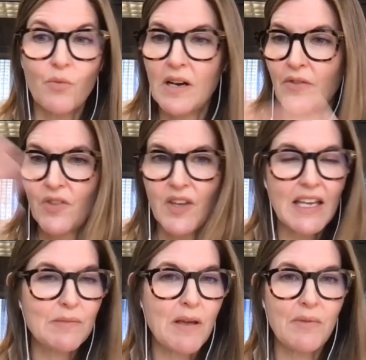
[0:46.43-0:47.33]
whatever the
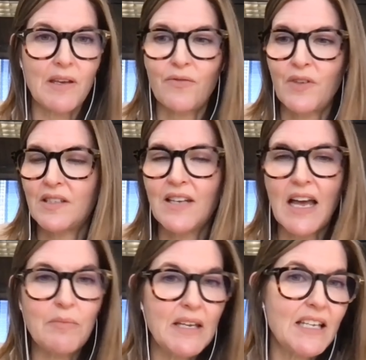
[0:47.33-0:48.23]
case may be, if it's
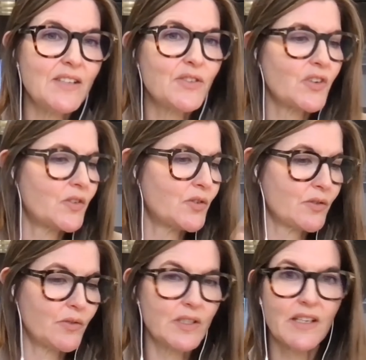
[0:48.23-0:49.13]
diabetes or
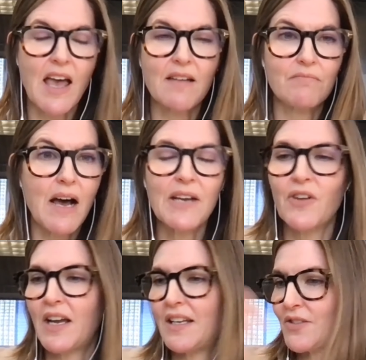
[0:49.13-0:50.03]
who has had
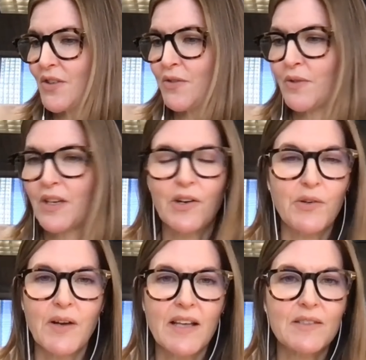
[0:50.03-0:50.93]
migraines or,
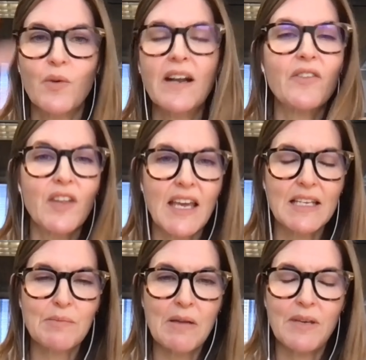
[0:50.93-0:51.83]
who has whatever the
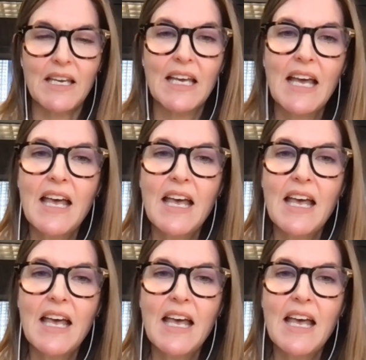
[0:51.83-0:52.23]
case may be.